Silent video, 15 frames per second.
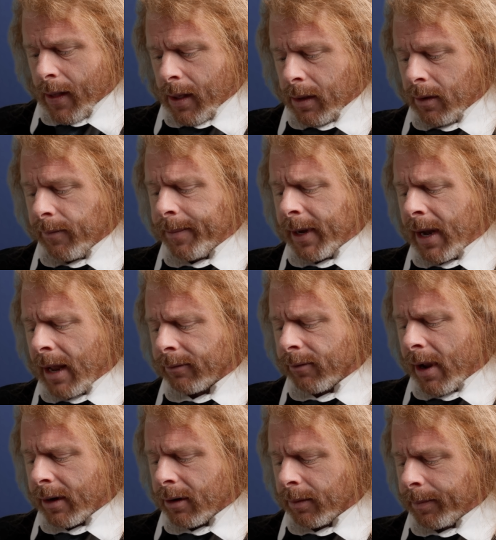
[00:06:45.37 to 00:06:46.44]
You've been on
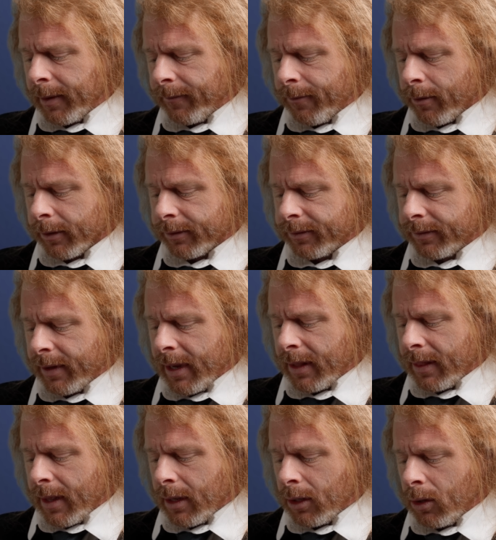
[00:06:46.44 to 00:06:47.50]
record before
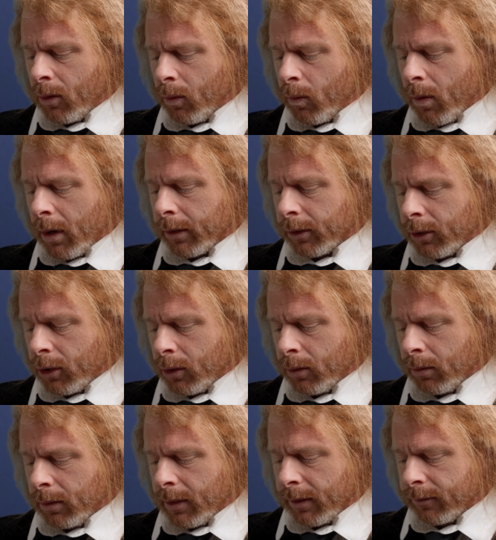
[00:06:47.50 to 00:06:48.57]
saying that you want
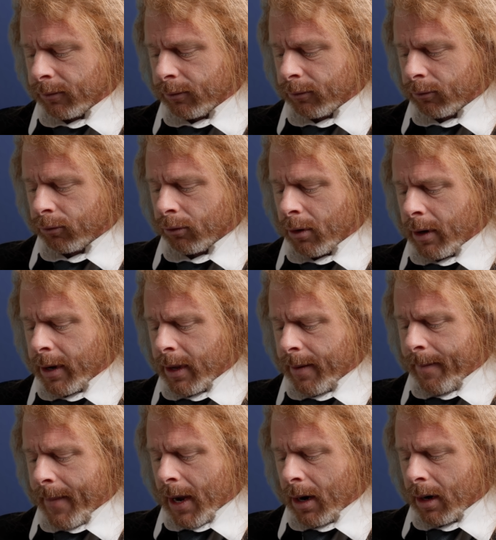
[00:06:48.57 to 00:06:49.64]
to destroy
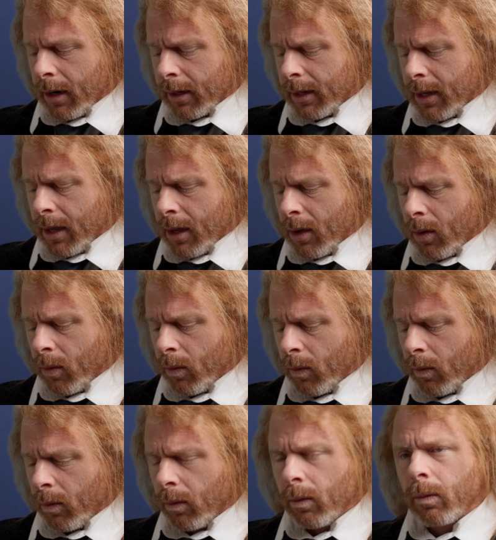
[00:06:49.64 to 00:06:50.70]
America.
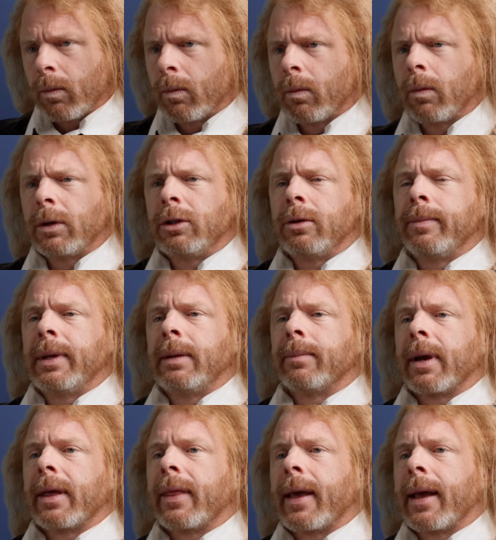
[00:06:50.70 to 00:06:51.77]
What do you mean
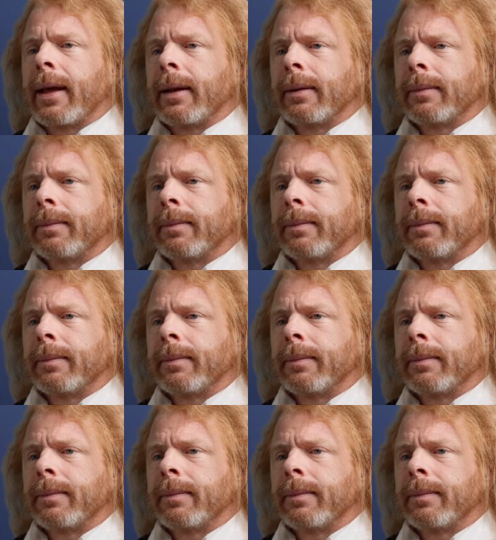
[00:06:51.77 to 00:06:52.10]
by that?